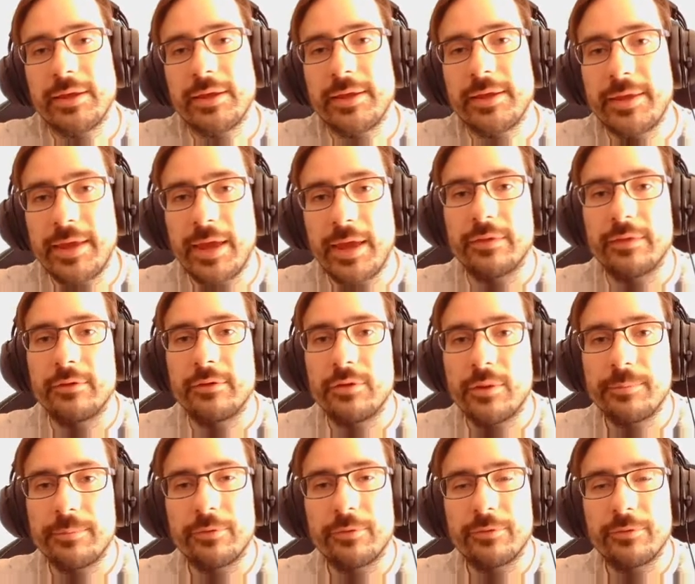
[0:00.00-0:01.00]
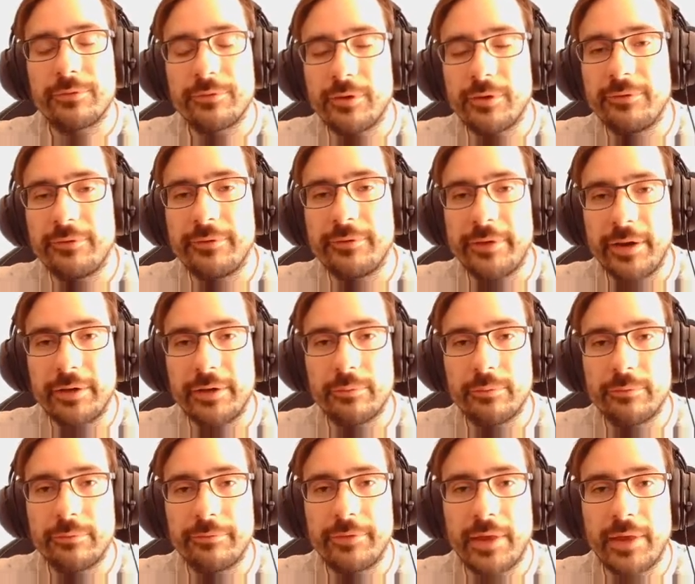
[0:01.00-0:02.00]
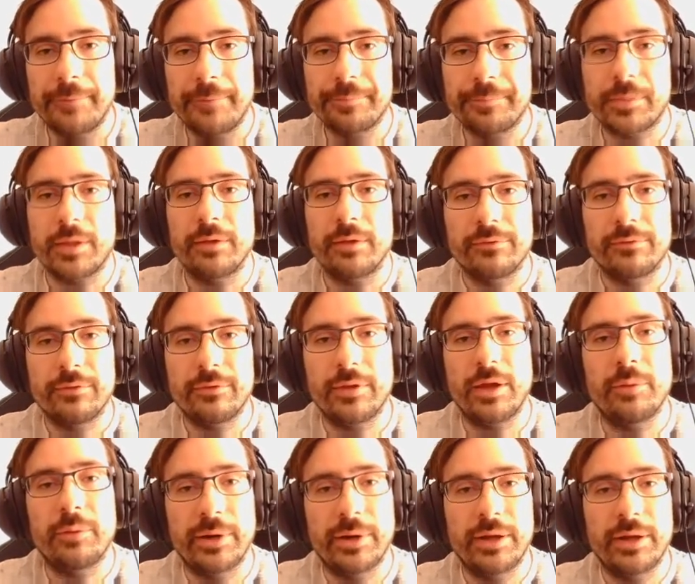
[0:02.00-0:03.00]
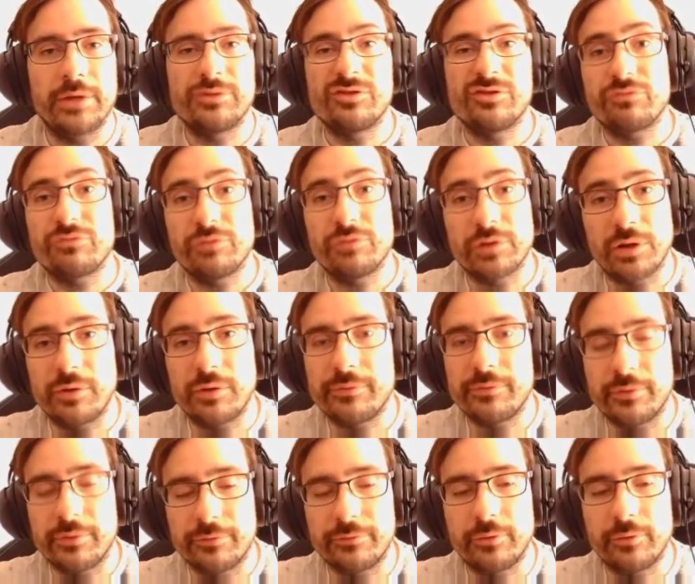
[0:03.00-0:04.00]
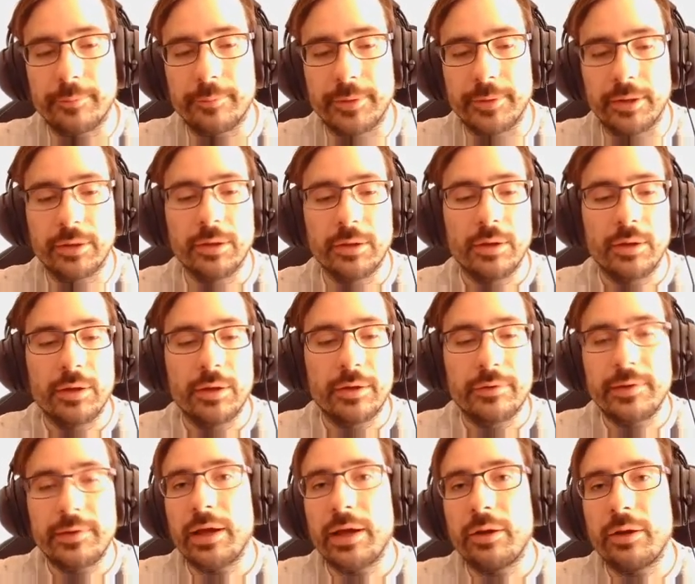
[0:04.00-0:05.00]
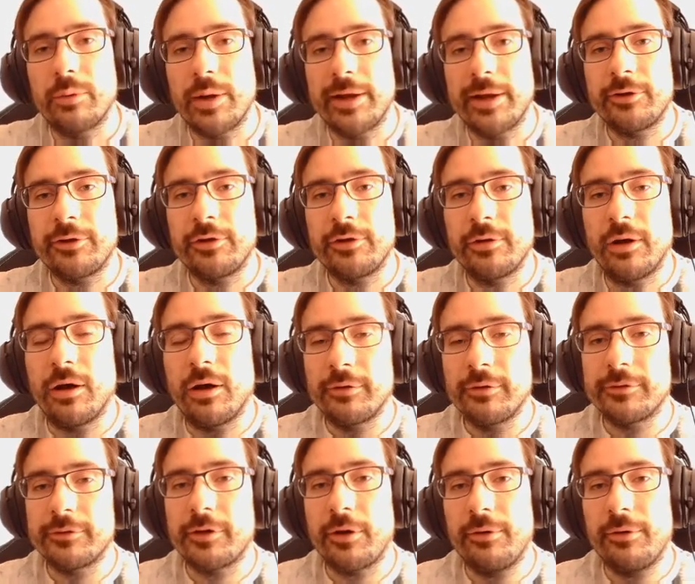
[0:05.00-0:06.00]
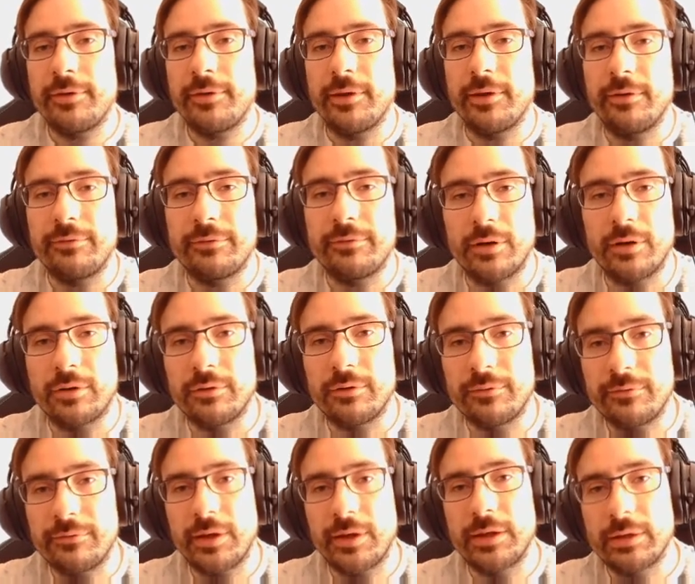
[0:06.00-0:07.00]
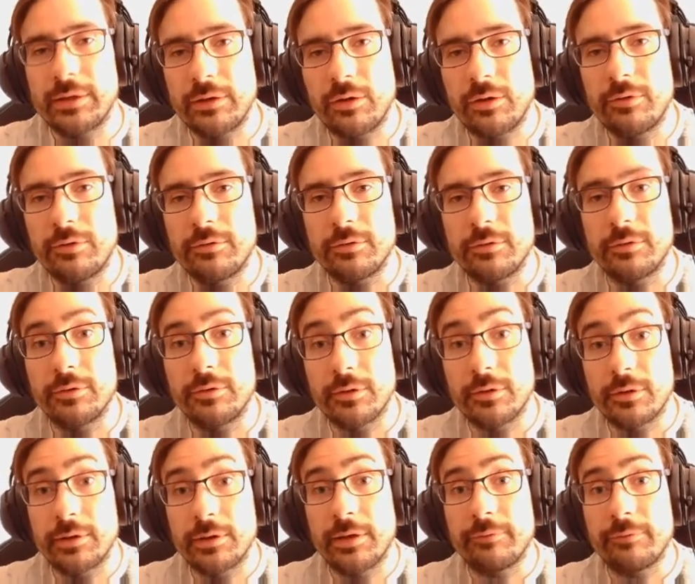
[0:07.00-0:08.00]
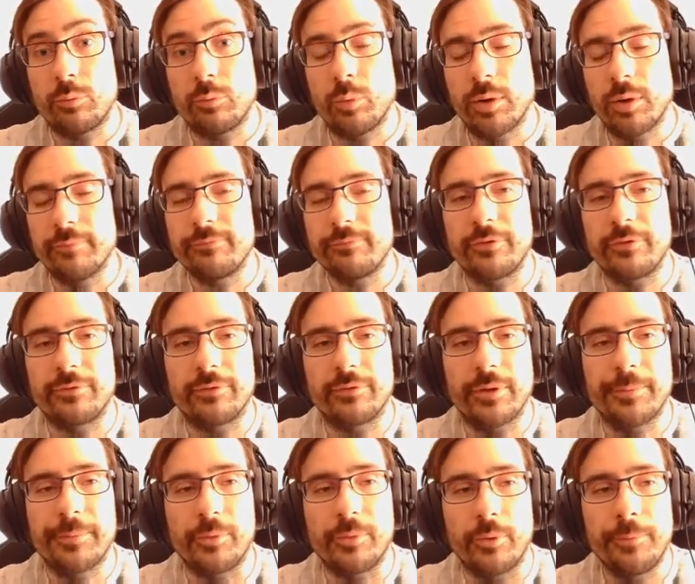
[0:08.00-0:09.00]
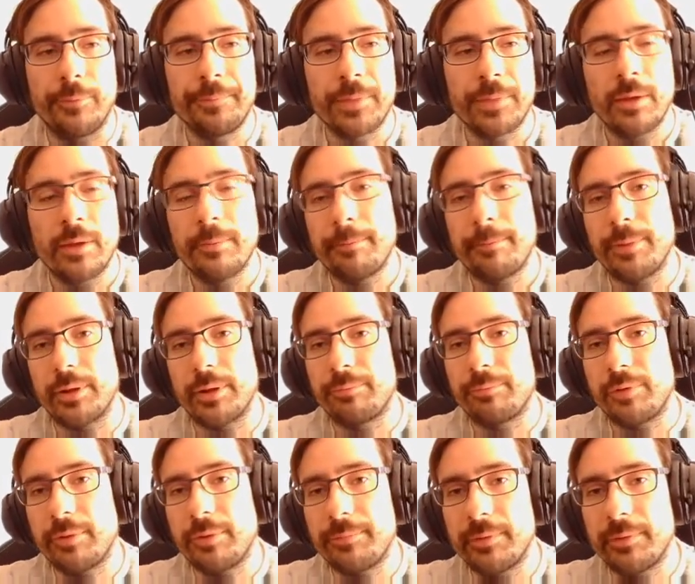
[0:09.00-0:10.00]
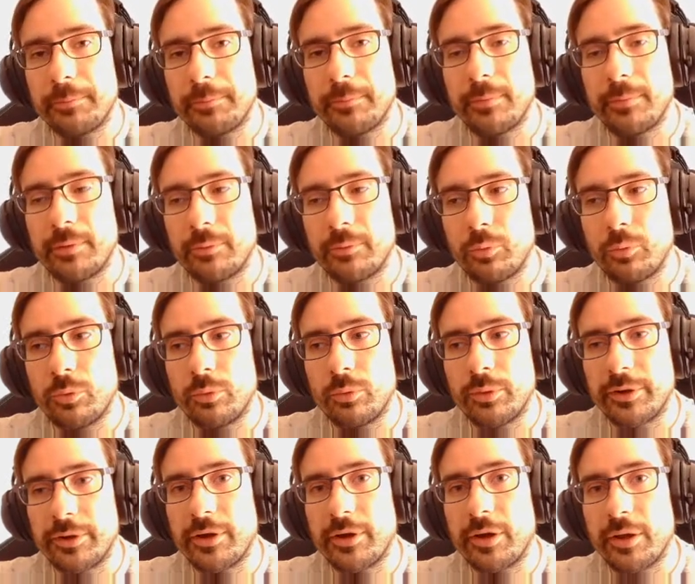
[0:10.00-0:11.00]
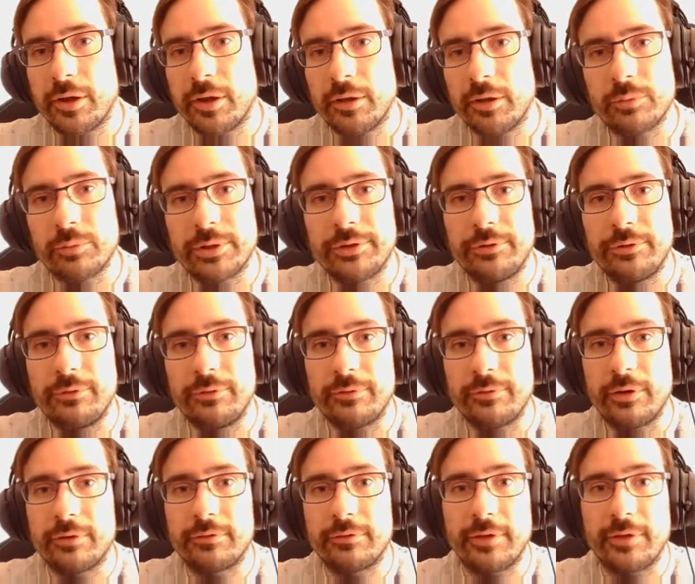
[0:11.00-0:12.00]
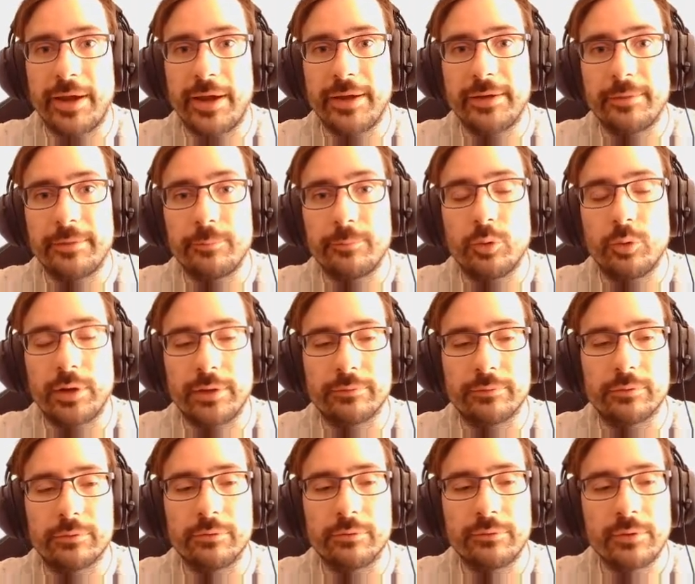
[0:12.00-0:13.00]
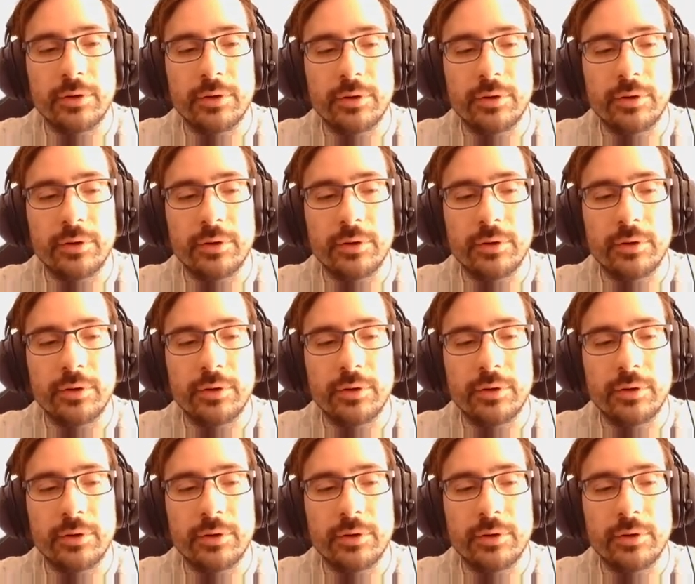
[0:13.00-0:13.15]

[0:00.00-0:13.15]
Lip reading: get the number associated with that, so that way it just reloads it for me. Now I could hard code this, I could say load level 1 for example, but the problem will occur when you start to add in more levels.